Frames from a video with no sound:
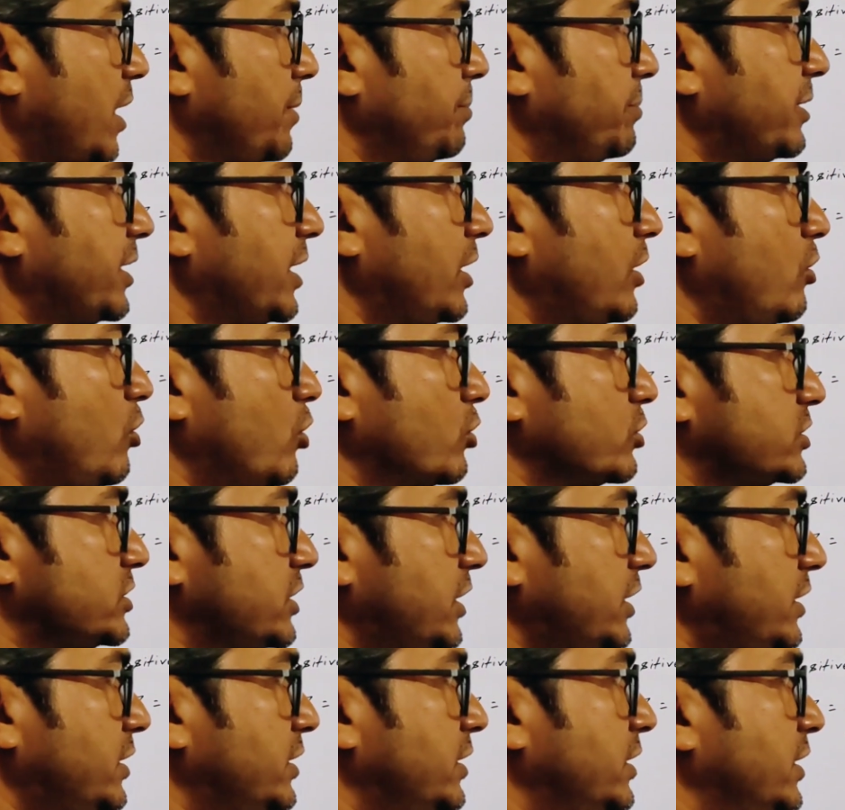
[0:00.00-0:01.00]
capital log
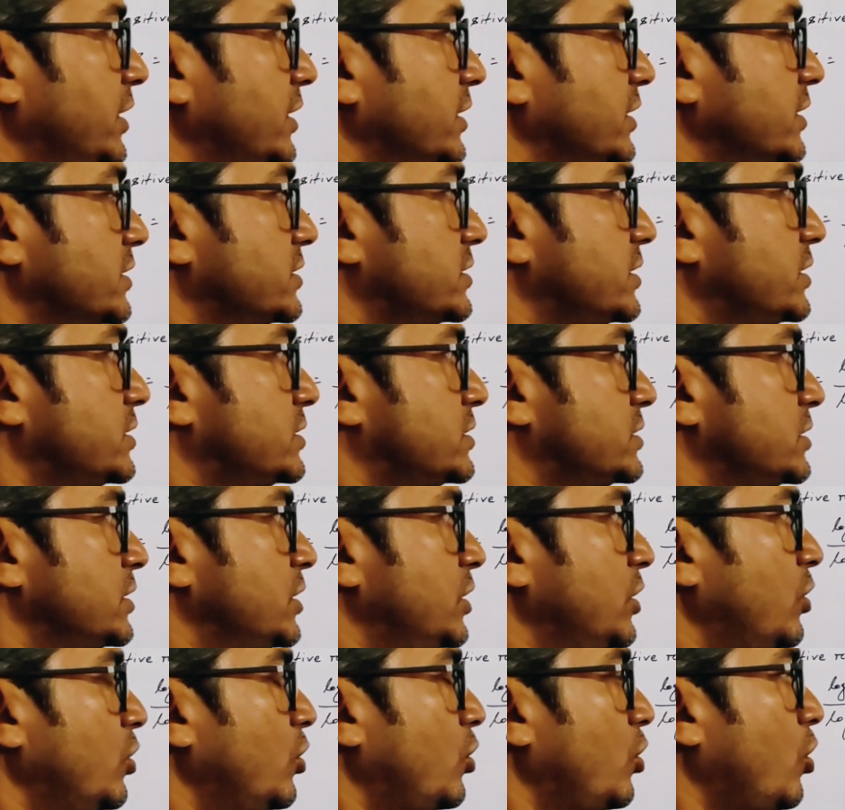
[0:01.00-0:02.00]
z. This is
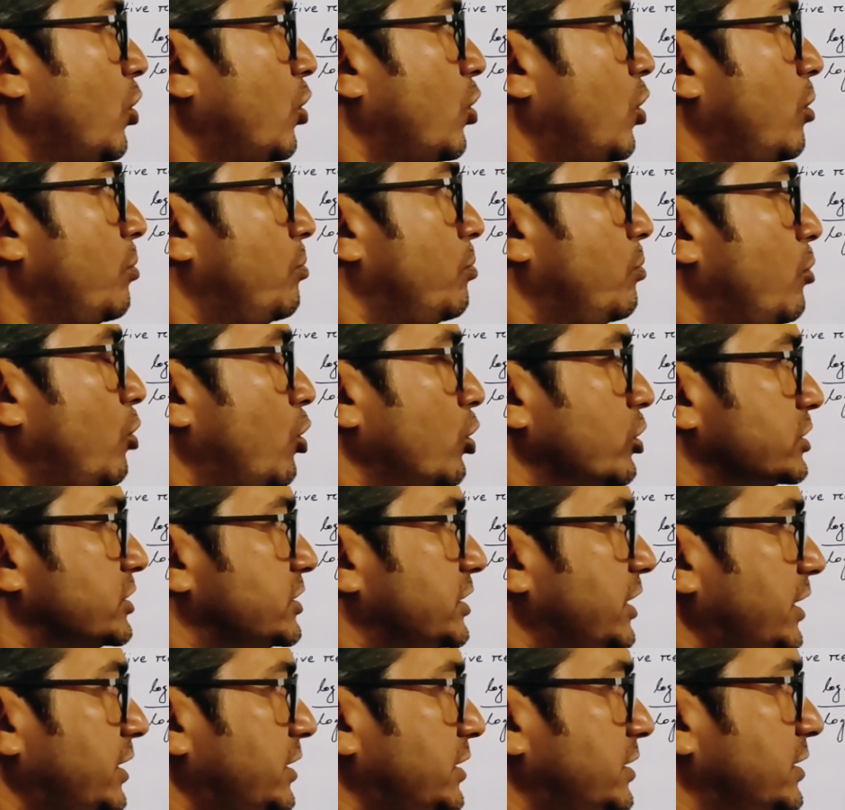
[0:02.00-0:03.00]
log of mod
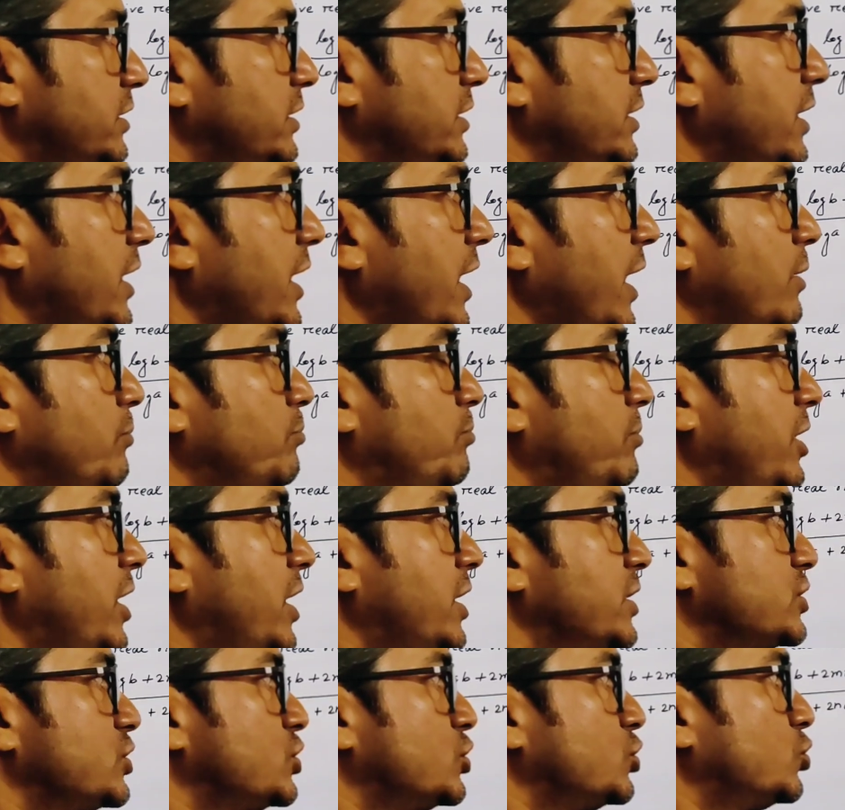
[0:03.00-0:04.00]
z
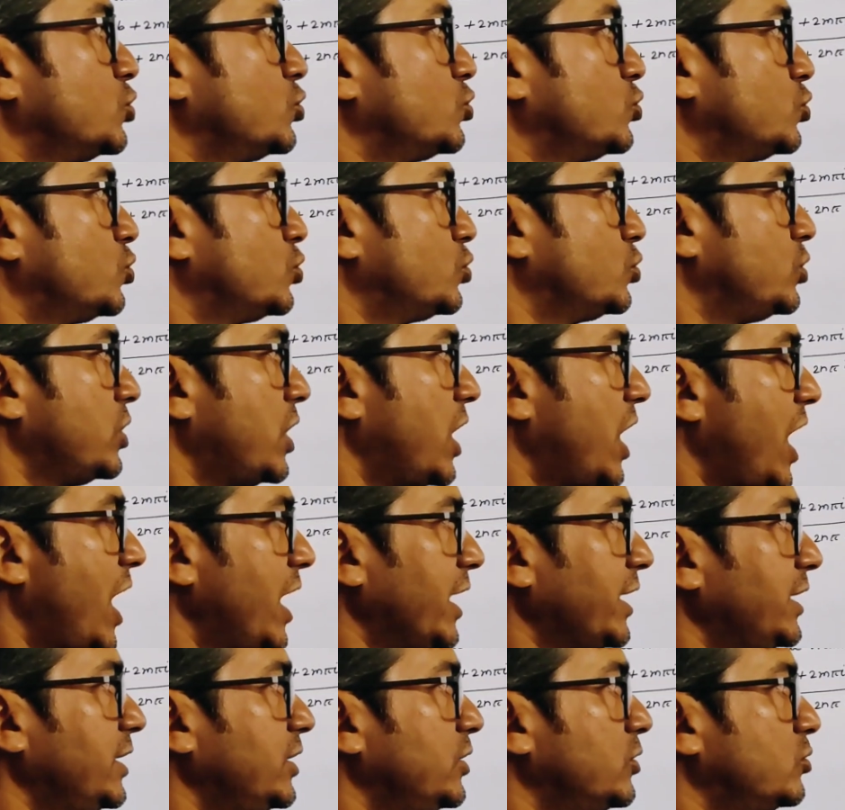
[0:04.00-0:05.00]
plus
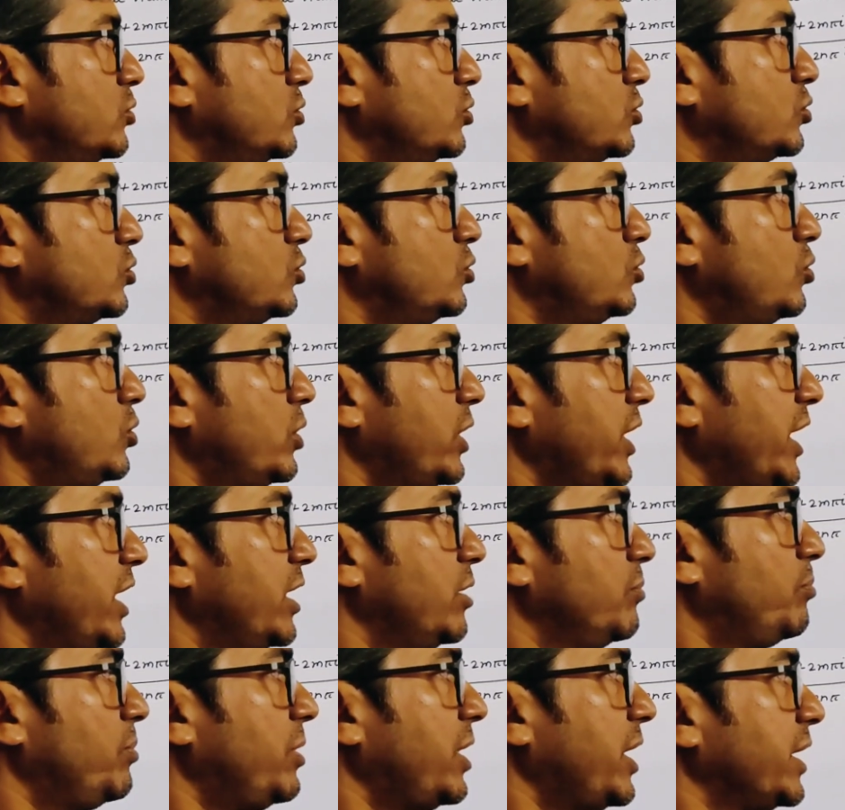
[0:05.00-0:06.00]
I into
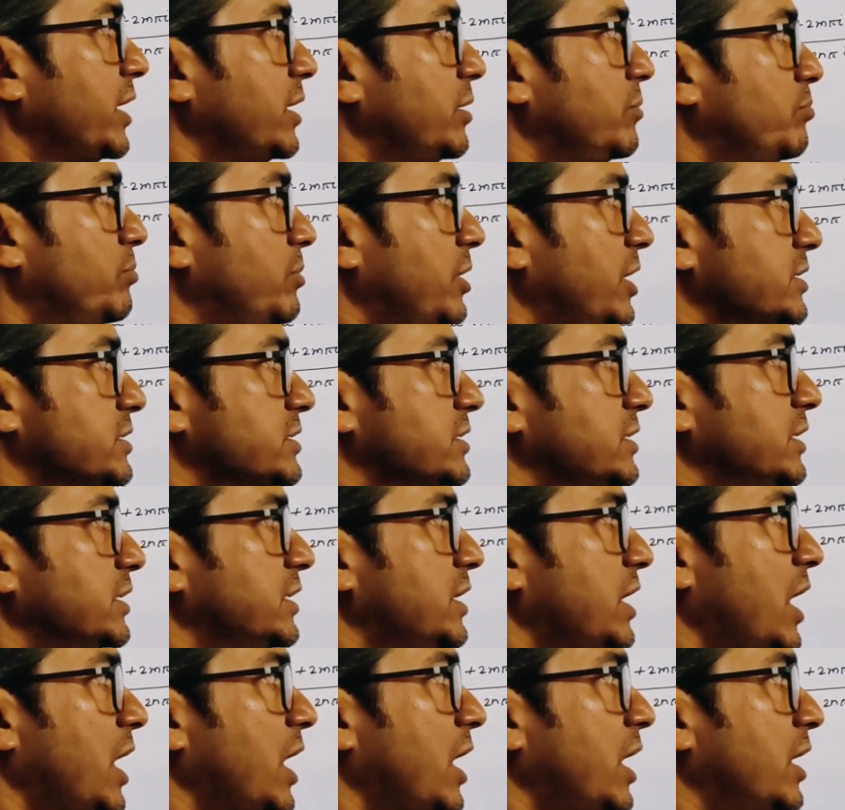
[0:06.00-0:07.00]
2n pi plus
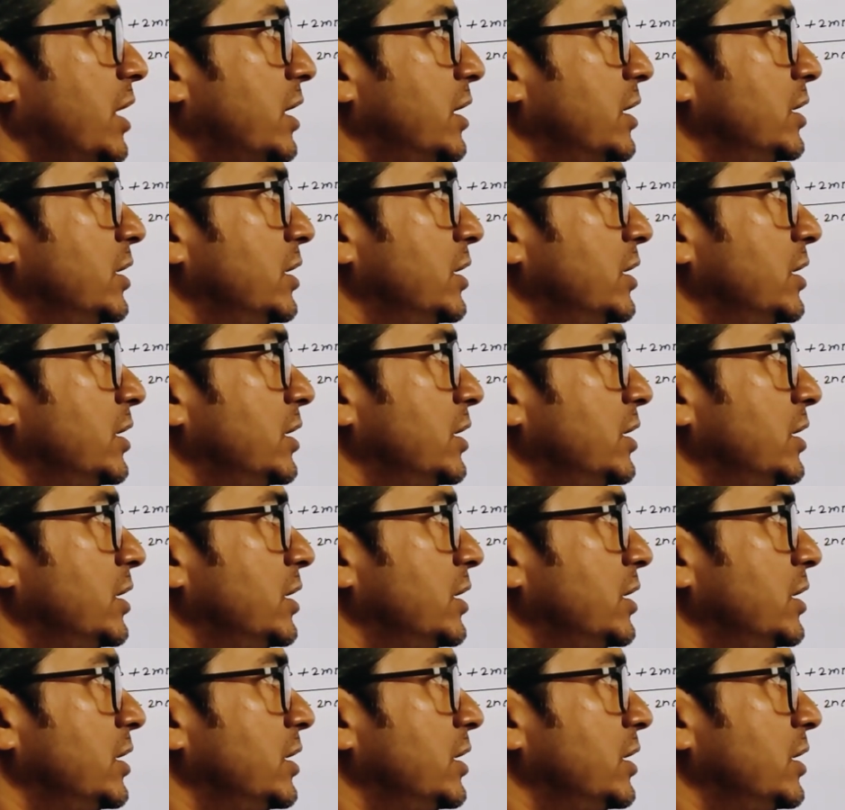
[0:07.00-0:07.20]
theta.